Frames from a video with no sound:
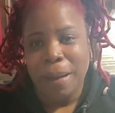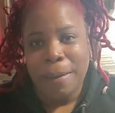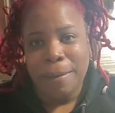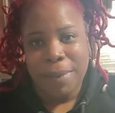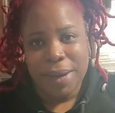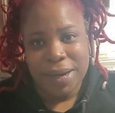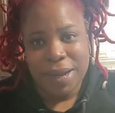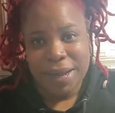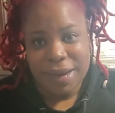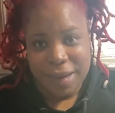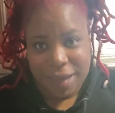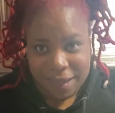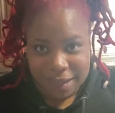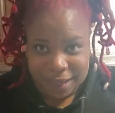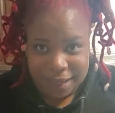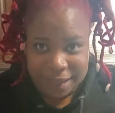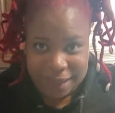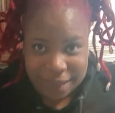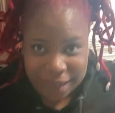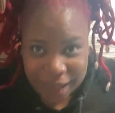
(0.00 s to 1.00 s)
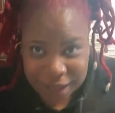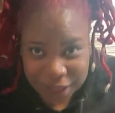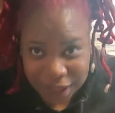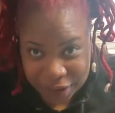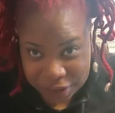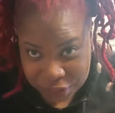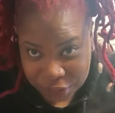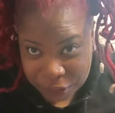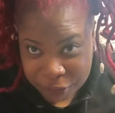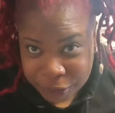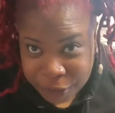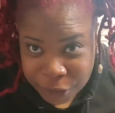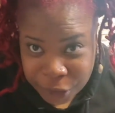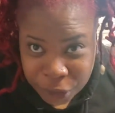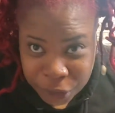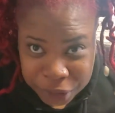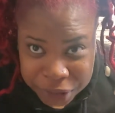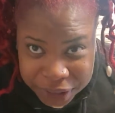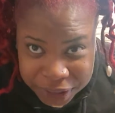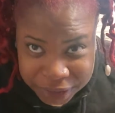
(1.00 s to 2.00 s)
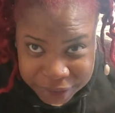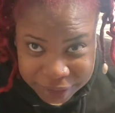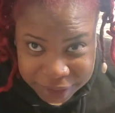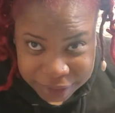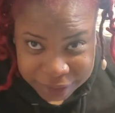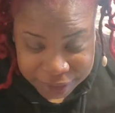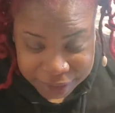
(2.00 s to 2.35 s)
But I like it. I like the fullness